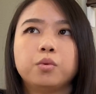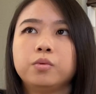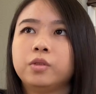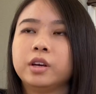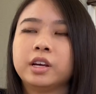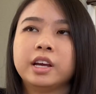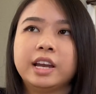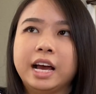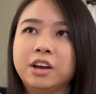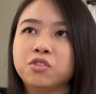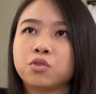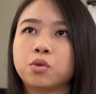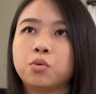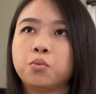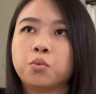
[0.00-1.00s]
the
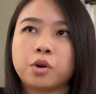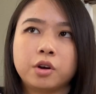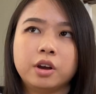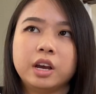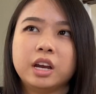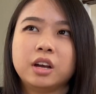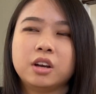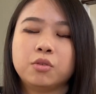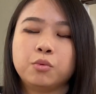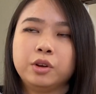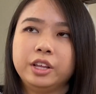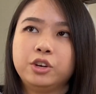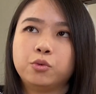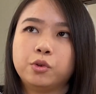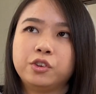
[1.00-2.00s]
canals weren't
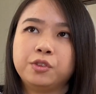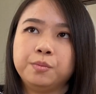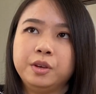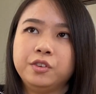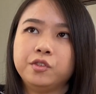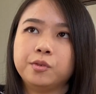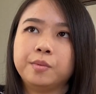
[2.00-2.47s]
really towards the mesial.